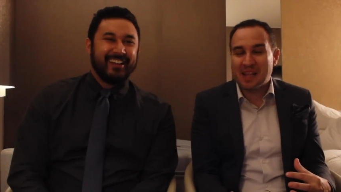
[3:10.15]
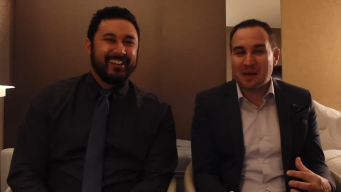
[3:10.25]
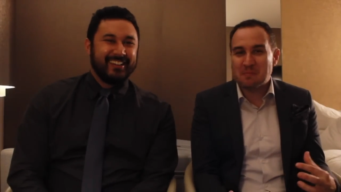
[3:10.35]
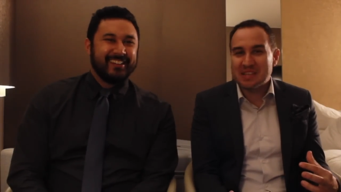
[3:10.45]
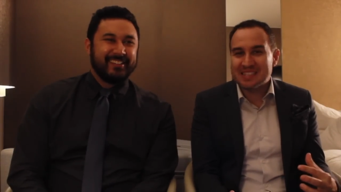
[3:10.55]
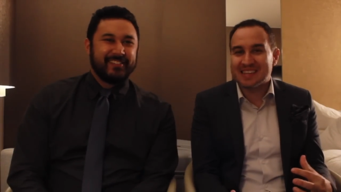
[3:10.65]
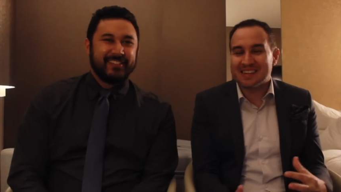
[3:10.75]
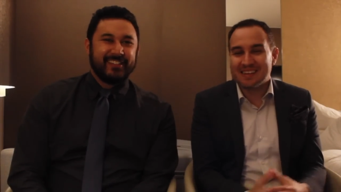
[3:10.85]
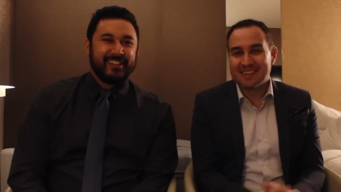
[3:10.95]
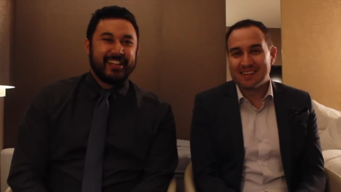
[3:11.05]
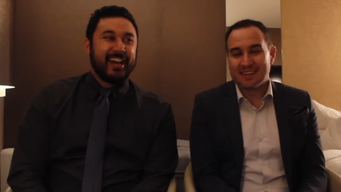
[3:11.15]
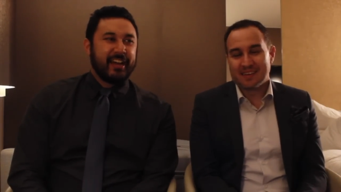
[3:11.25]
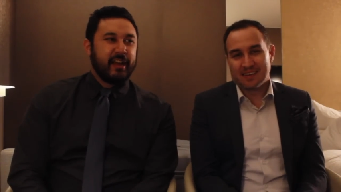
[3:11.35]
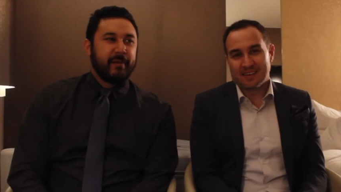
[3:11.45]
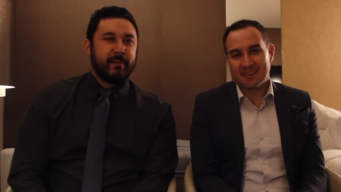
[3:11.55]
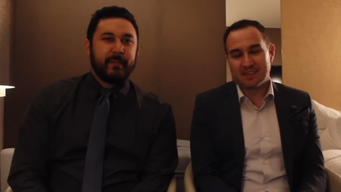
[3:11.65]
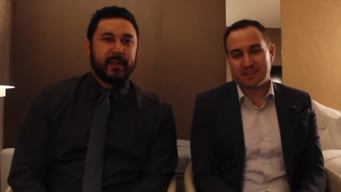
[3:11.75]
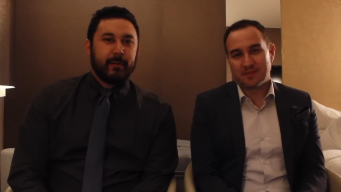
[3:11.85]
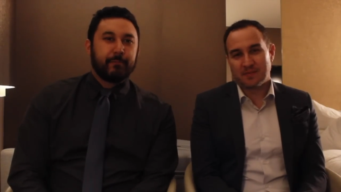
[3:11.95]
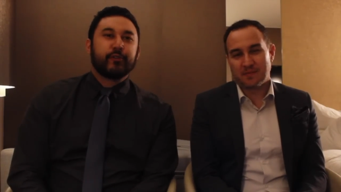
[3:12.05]
Speaker 1: me like miss it.
Speaker 2: Yeah, it made
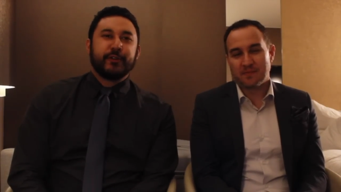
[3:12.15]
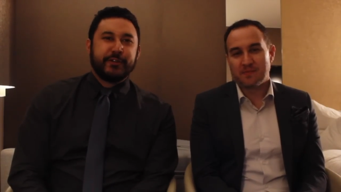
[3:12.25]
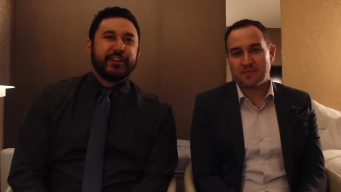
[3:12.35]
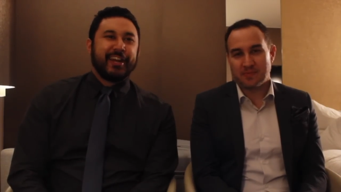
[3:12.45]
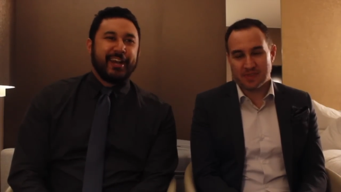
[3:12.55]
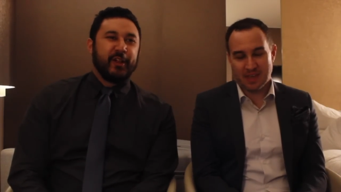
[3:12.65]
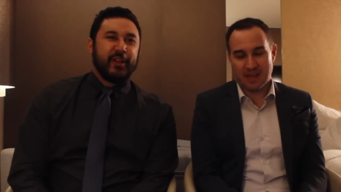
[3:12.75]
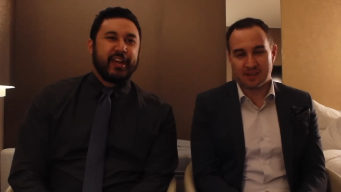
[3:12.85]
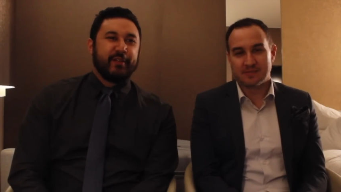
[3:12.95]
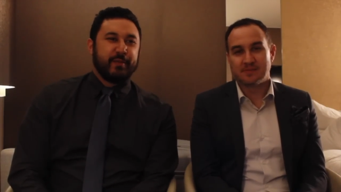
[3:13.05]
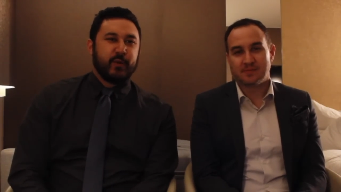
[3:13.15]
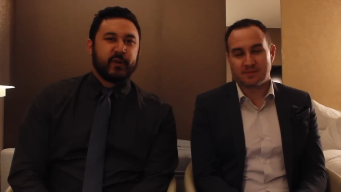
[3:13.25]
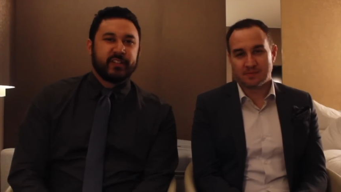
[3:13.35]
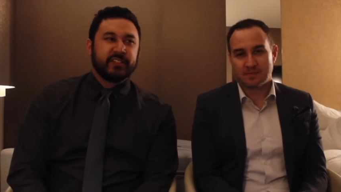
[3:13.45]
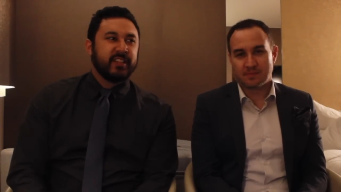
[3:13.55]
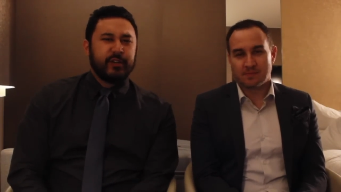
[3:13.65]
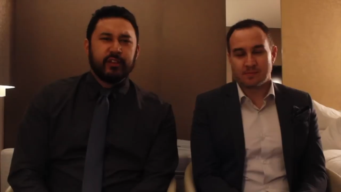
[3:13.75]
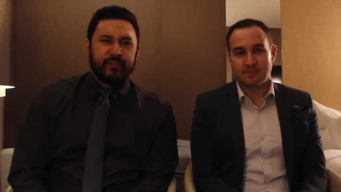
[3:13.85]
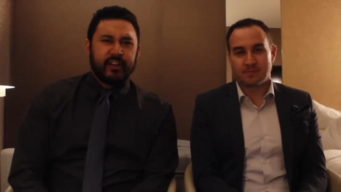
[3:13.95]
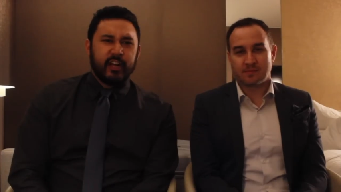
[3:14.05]
me appreciate LA yeah. even more. Because when
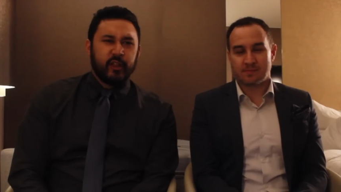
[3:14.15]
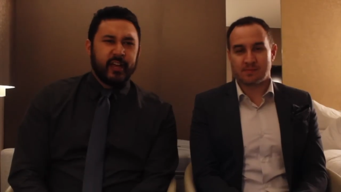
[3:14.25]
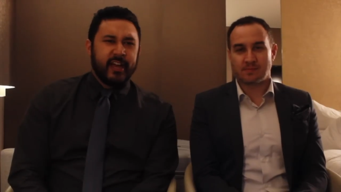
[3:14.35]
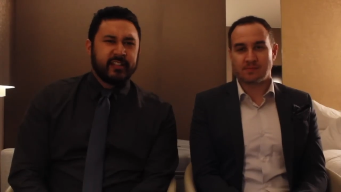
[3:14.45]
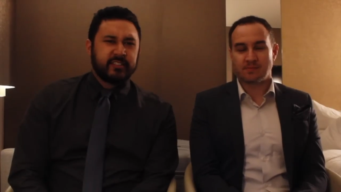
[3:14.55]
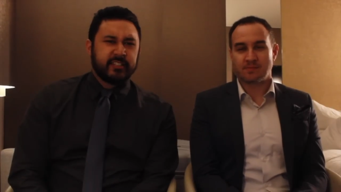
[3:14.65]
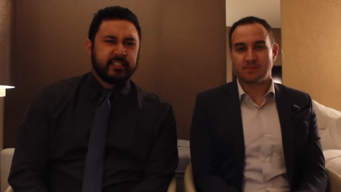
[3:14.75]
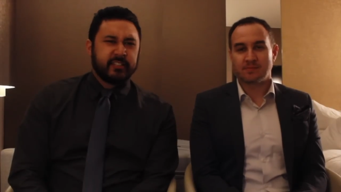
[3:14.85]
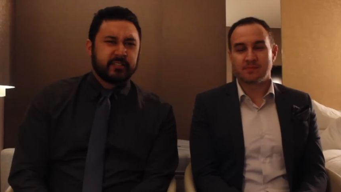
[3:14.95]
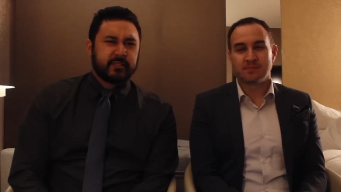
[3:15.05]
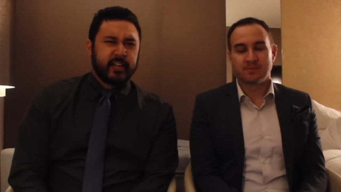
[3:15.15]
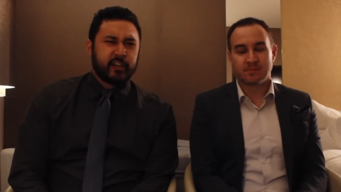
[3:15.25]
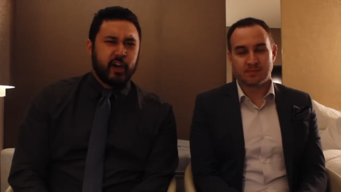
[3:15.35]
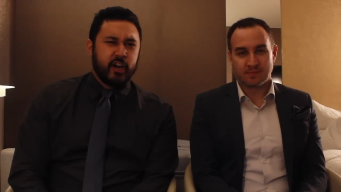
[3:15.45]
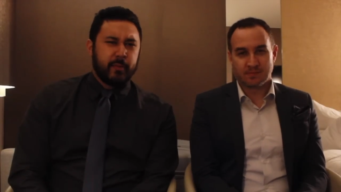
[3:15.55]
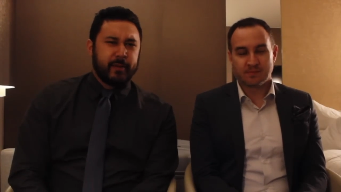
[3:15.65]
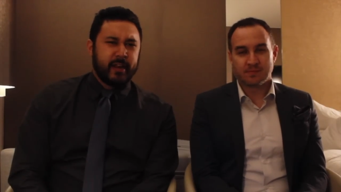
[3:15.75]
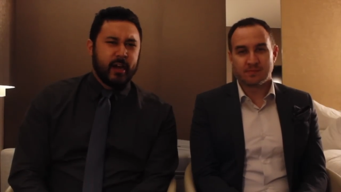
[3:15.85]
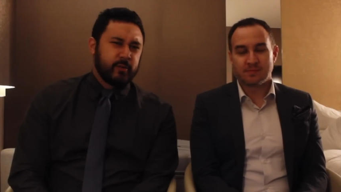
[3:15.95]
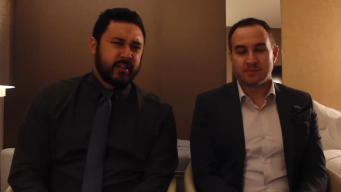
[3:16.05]
you live in LA, it's easy to get caught up
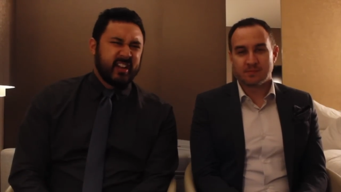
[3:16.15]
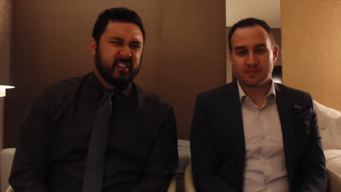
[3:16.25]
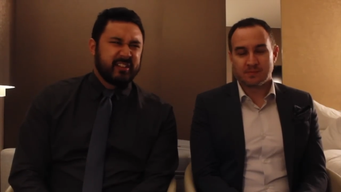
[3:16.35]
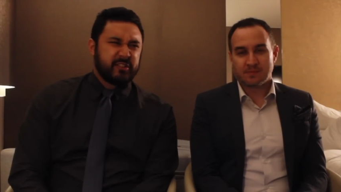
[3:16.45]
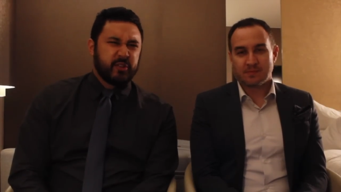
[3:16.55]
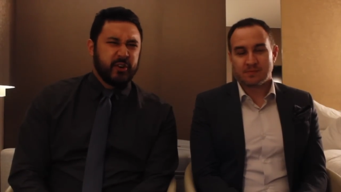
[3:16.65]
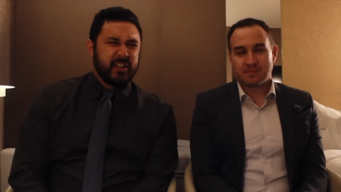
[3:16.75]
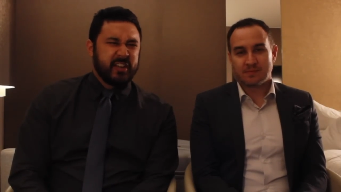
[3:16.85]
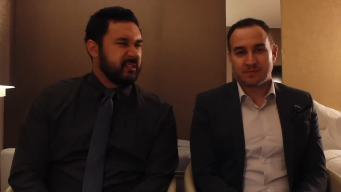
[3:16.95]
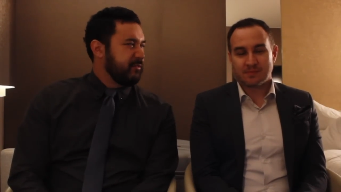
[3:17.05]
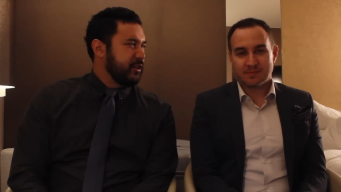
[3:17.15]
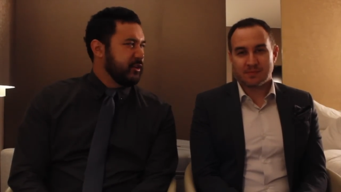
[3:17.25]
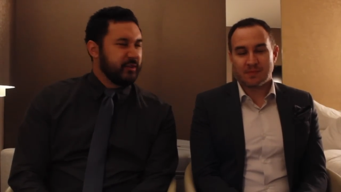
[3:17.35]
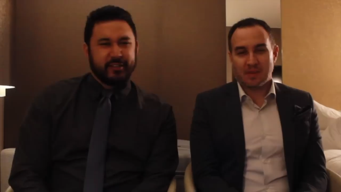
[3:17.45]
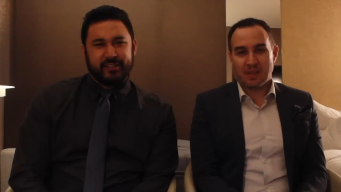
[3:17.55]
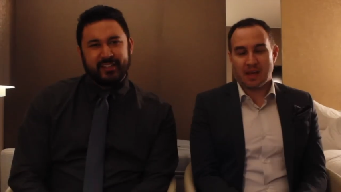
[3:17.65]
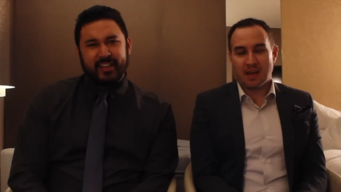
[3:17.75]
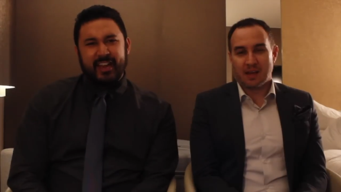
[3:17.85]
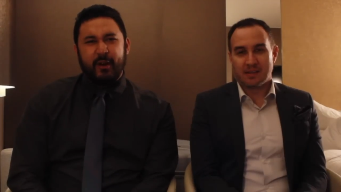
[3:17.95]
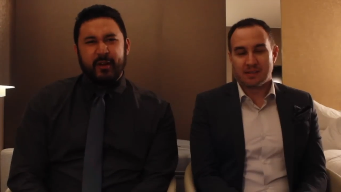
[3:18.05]
in how kind of like dirty it can feel and
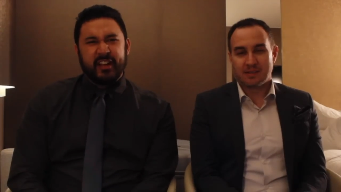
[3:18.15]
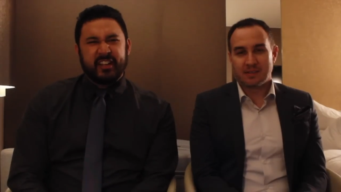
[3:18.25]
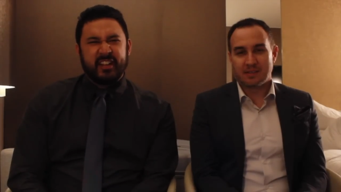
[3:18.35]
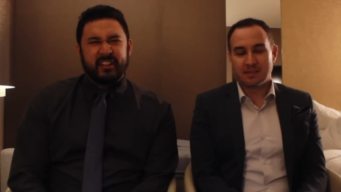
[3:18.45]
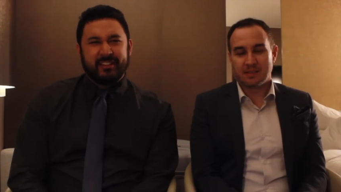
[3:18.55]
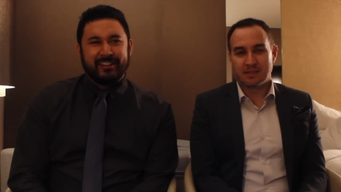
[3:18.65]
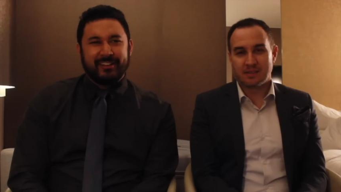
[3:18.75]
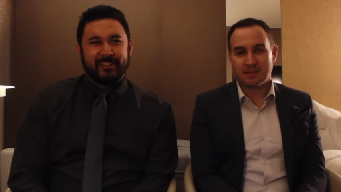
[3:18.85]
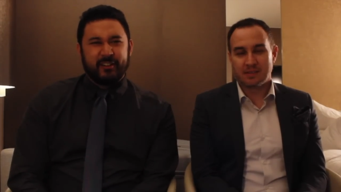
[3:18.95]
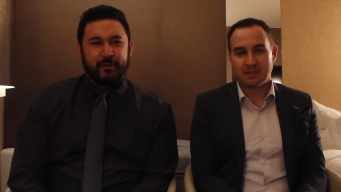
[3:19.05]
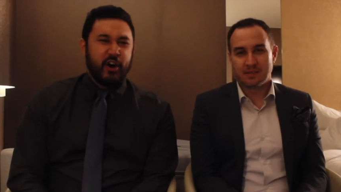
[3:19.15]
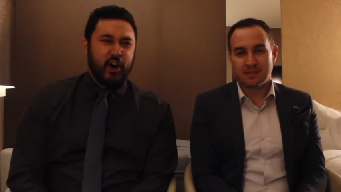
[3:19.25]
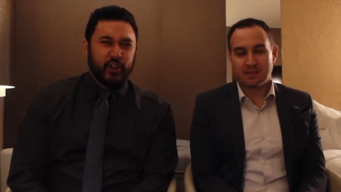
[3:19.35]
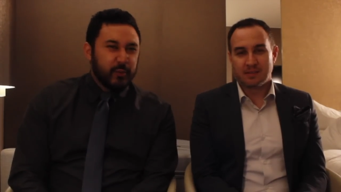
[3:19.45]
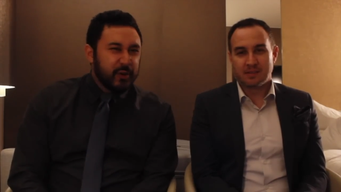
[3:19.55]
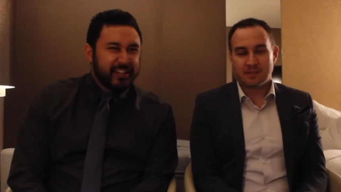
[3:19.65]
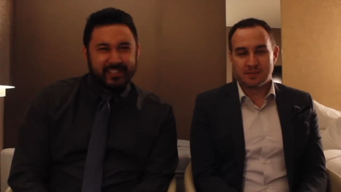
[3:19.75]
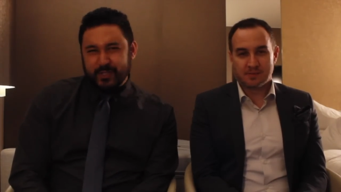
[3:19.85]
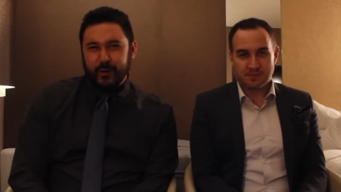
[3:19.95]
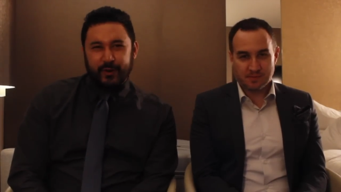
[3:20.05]
yeah. how icky the you know Hollywood
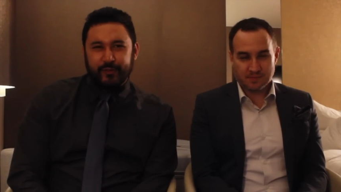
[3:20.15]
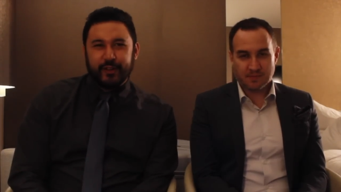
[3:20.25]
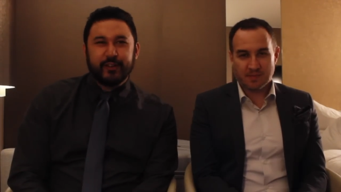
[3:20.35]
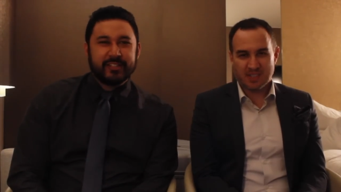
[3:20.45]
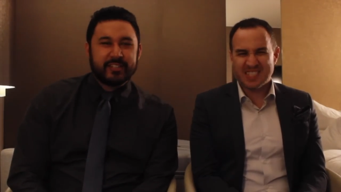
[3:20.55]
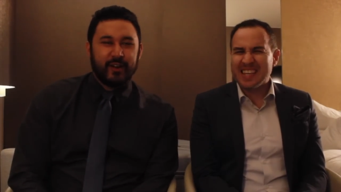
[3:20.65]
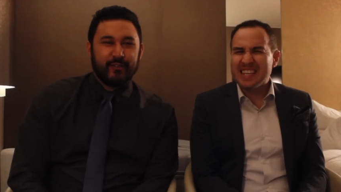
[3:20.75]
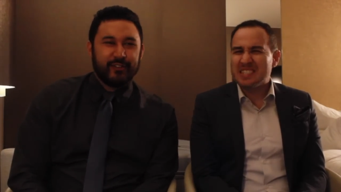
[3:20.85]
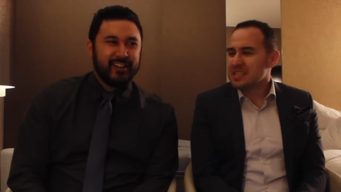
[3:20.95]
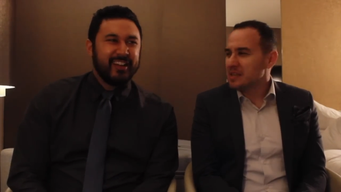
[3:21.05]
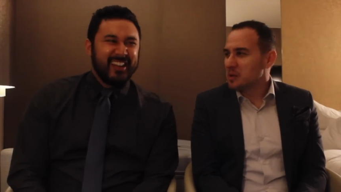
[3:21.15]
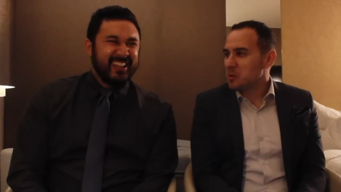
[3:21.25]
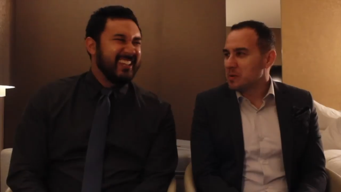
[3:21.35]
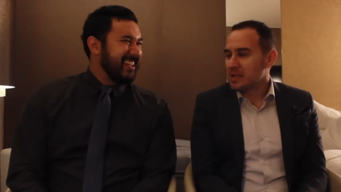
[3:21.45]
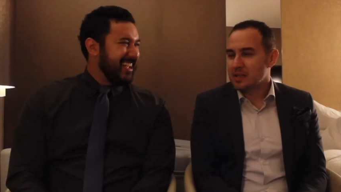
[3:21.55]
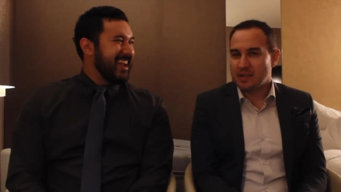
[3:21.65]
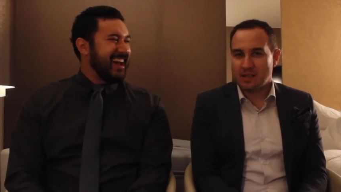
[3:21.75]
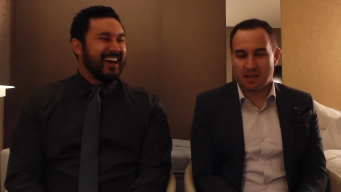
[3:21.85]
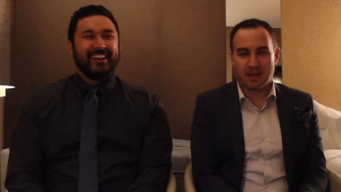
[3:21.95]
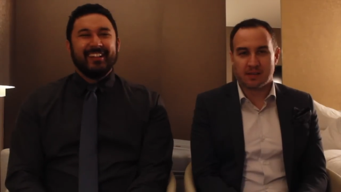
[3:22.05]
can sort of feel itself. Sleazy a little bit.
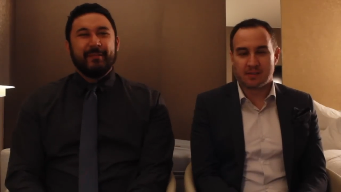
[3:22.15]
Yeah,